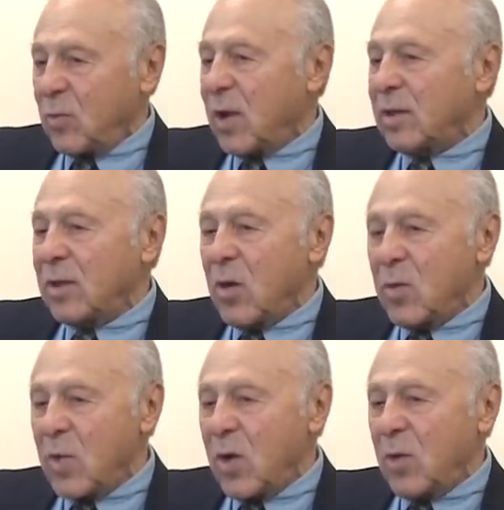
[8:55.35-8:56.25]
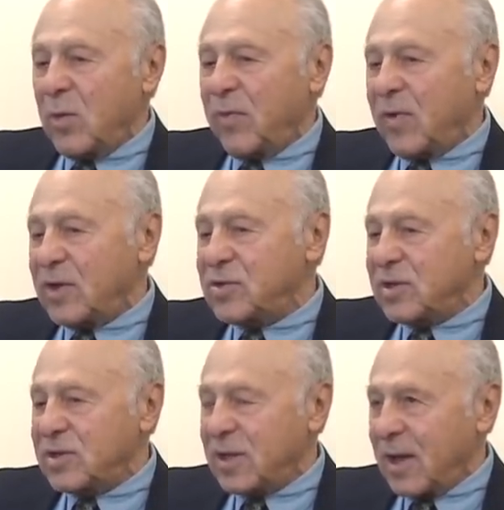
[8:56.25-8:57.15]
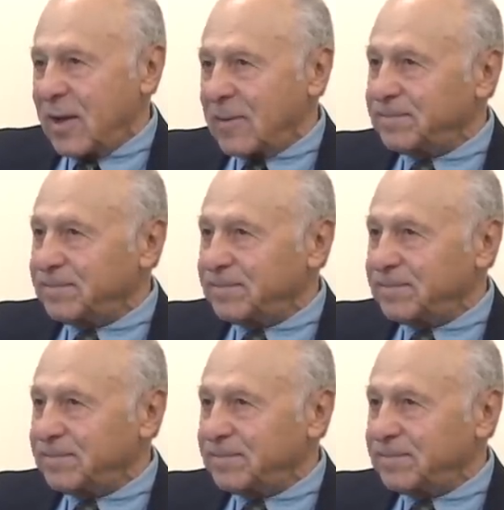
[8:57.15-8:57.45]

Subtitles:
Well, lo and behold, we finished the study.